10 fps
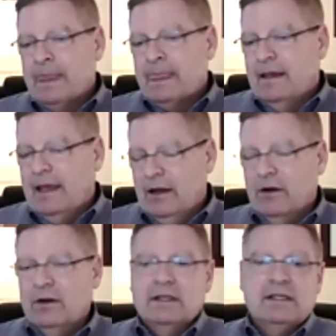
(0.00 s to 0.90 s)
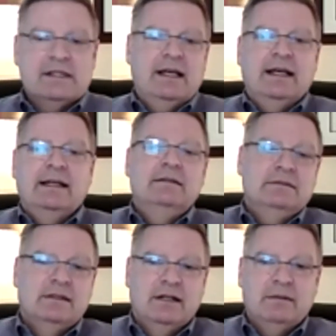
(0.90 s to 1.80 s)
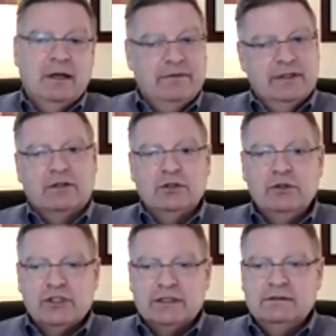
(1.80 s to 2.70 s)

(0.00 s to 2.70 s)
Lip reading: err on the side of inclusion